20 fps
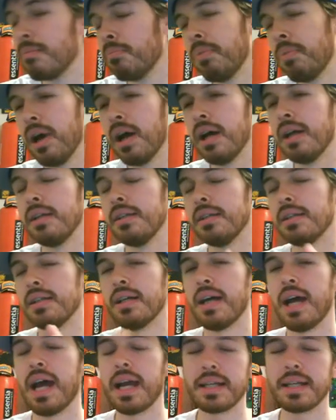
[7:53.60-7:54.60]
but
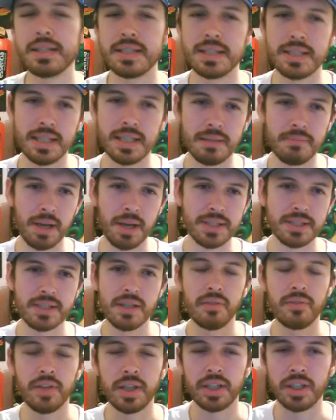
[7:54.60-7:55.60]
I could see
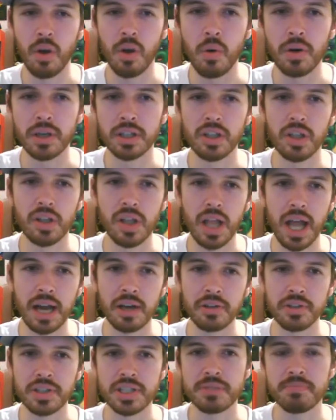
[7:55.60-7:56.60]
myself like going a little
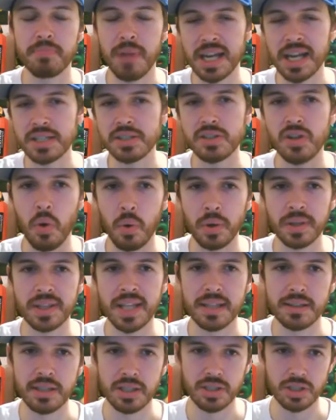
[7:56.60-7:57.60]
higher in the spice, knowing
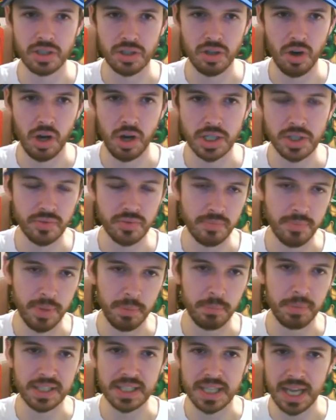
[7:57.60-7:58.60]
that the starch from the
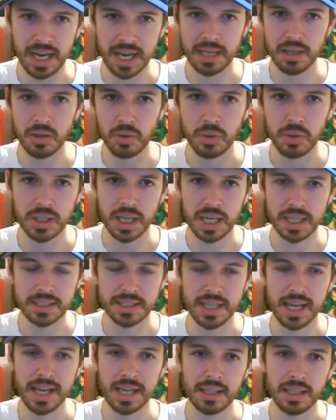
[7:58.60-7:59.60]
potato will kind of
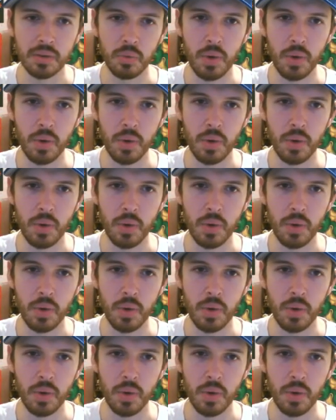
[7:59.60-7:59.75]
take it